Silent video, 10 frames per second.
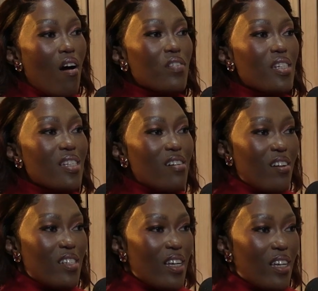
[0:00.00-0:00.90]
after
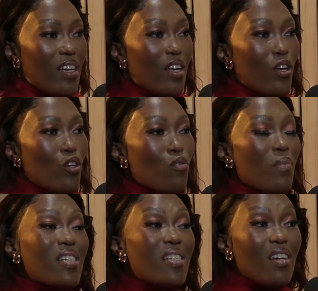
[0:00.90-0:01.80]
starting, you
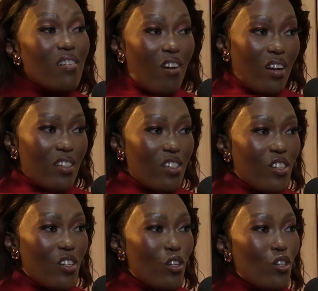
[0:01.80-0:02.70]
must seek
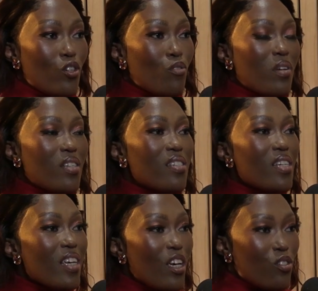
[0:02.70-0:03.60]
knowledge, you must
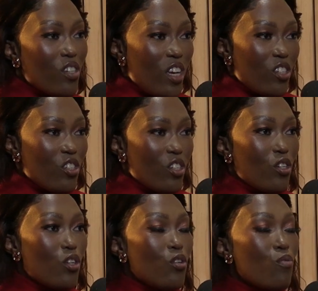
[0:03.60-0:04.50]
seek education,